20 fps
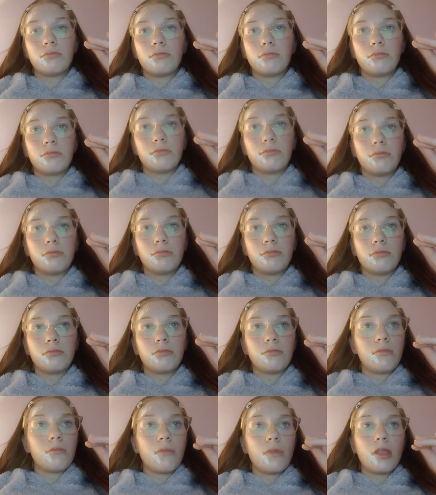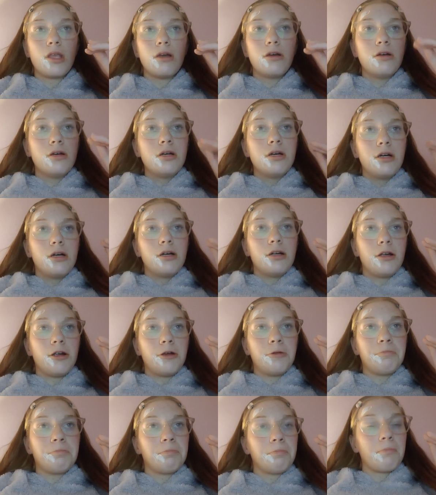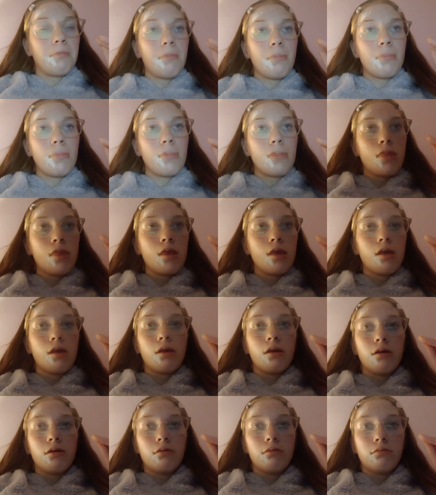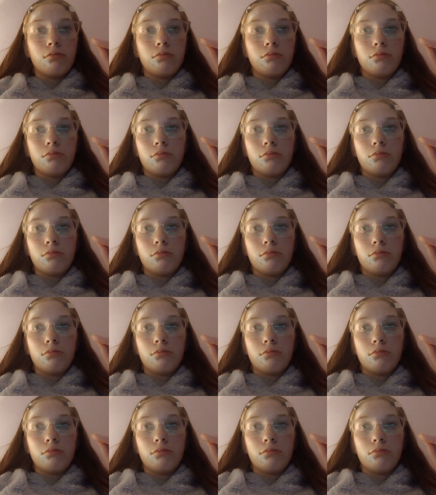(no one is talking)